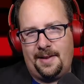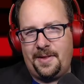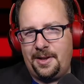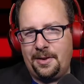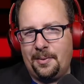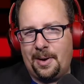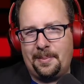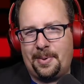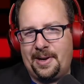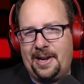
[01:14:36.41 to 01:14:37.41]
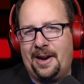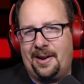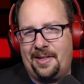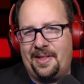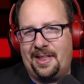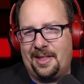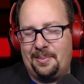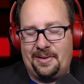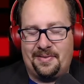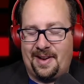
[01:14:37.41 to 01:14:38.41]
if they do one per year, I think they'll
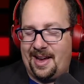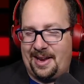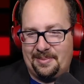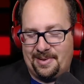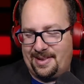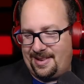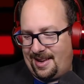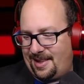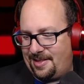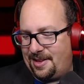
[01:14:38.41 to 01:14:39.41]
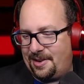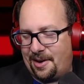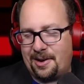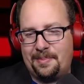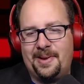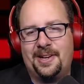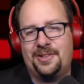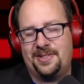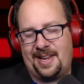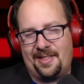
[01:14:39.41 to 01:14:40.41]
be fine. But yeah, the Dark
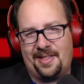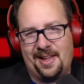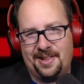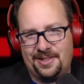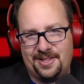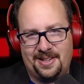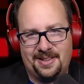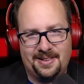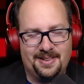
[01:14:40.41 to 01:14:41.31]
Pictures anthology.